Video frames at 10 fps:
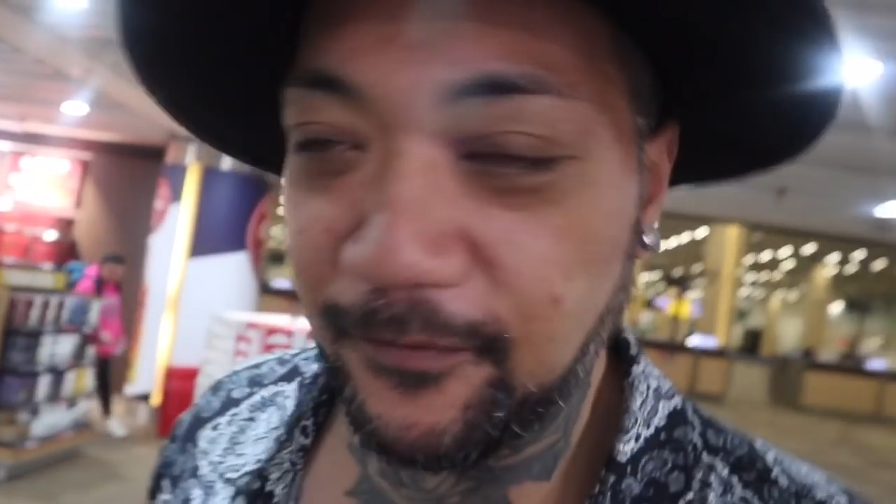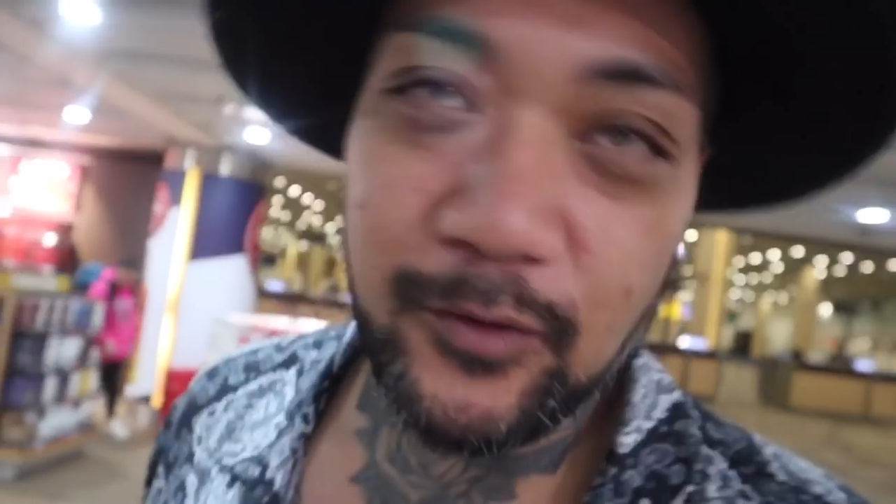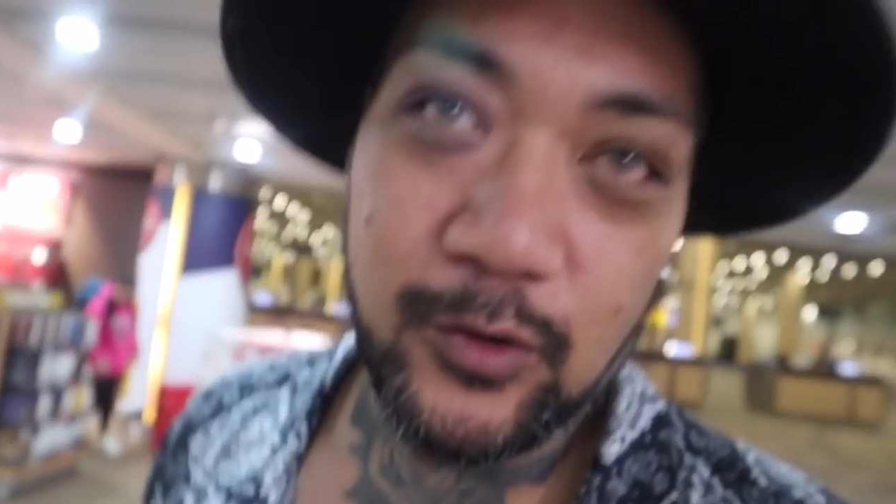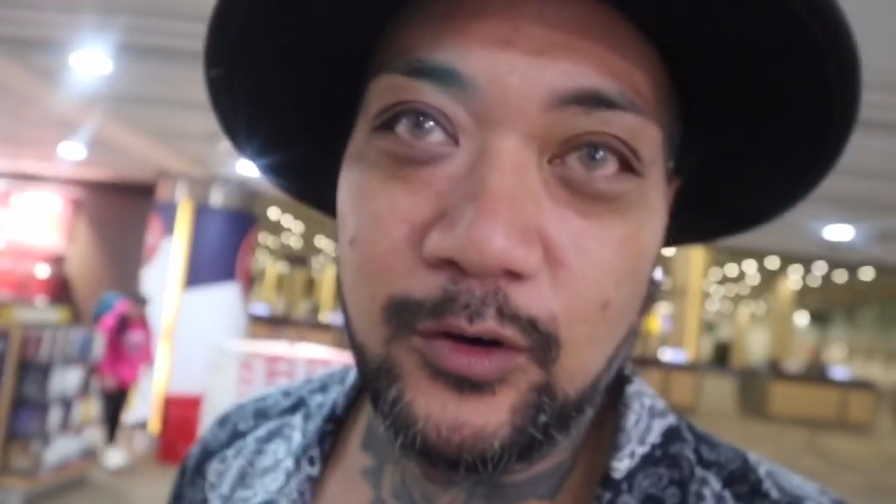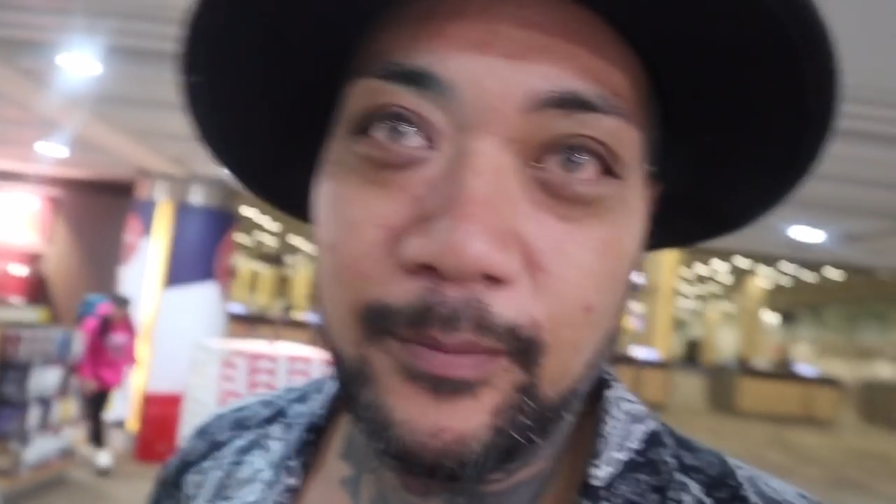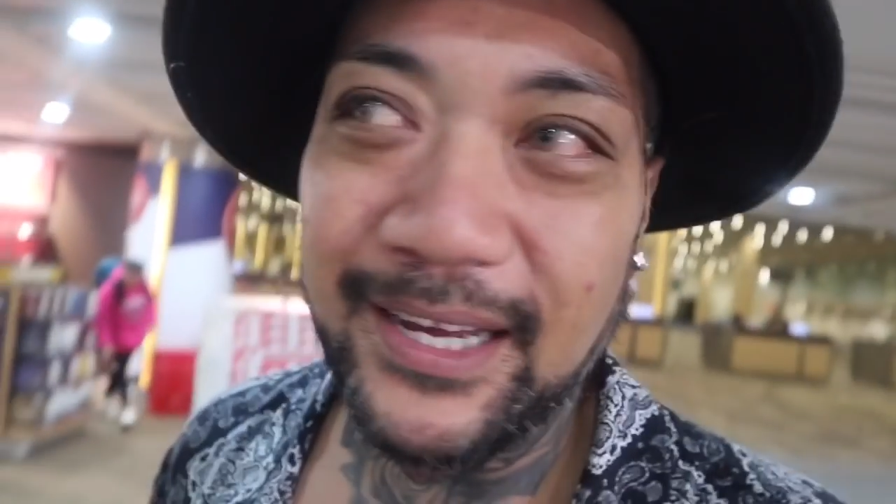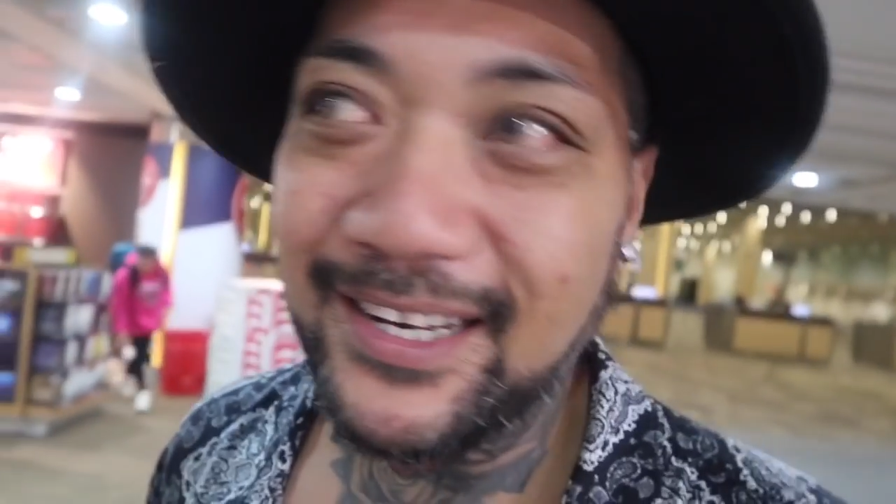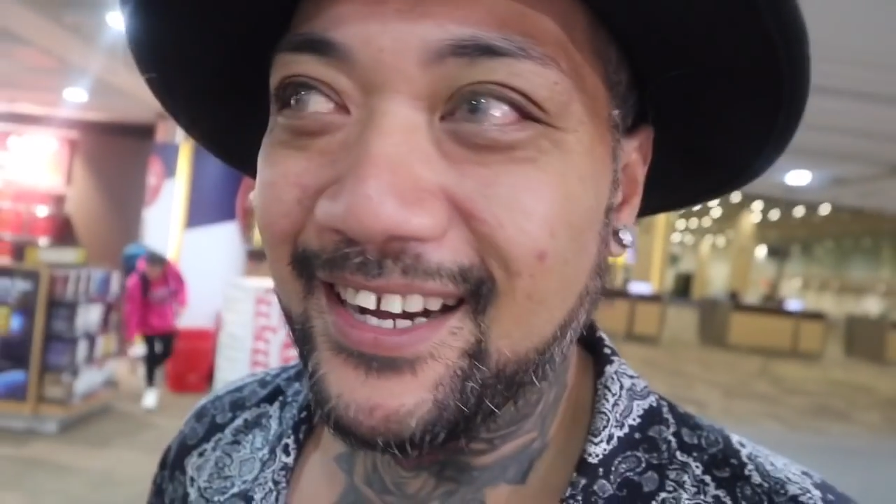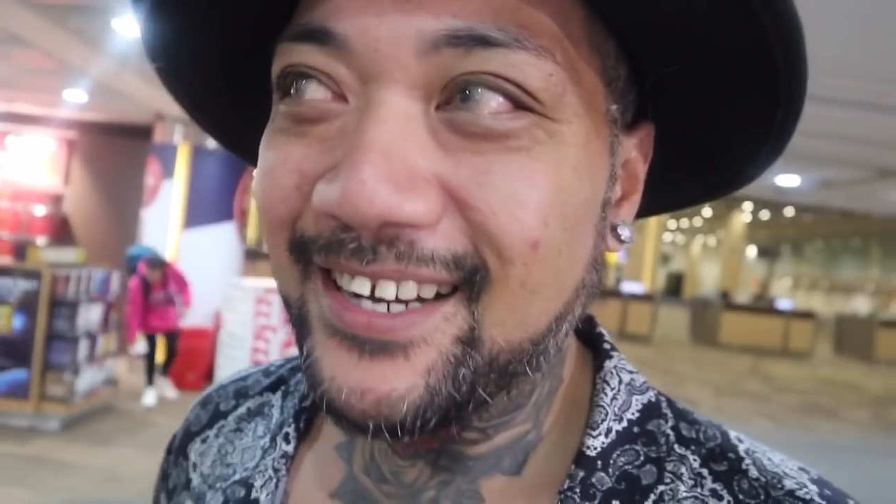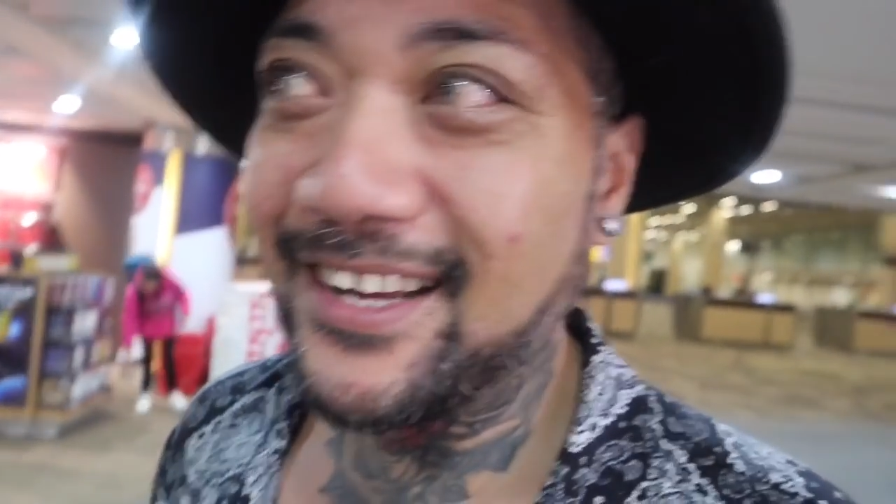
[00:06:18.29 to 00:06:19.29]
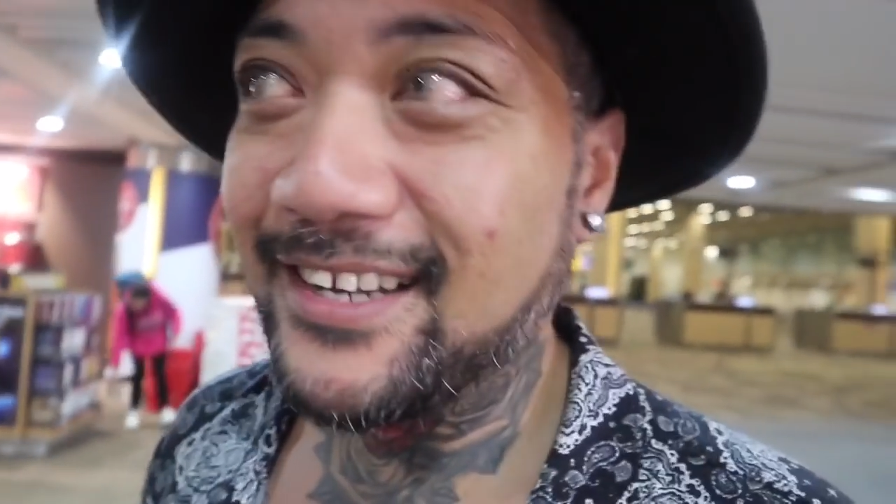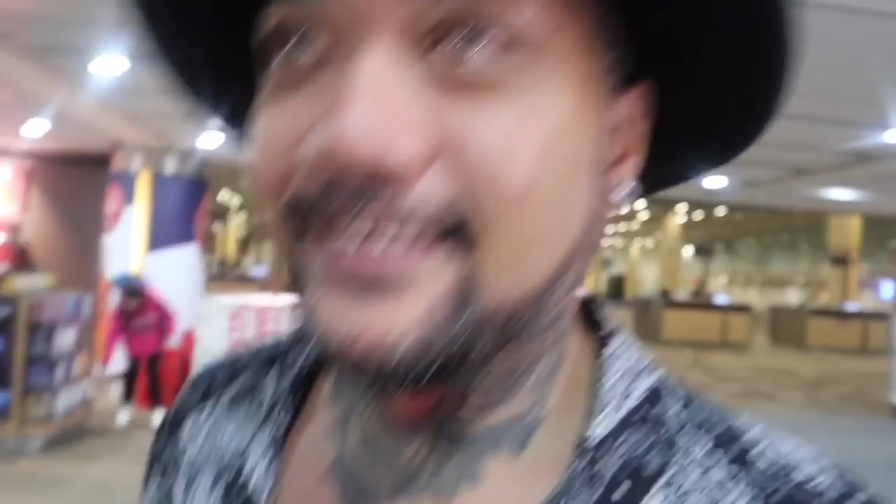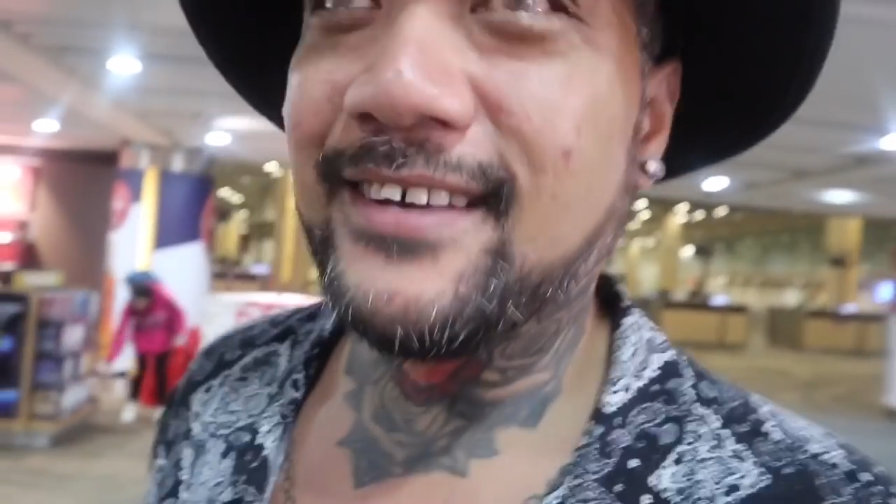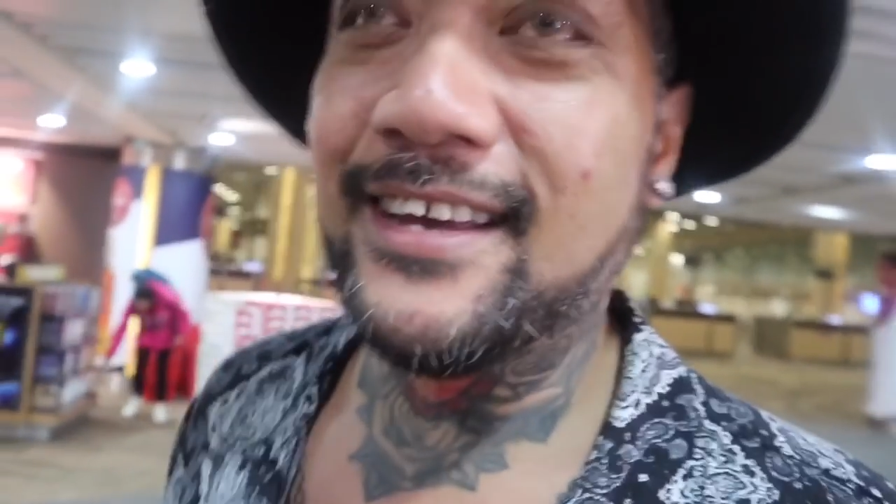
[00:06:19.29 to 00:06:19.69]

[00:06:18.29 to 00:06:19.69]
for about nine days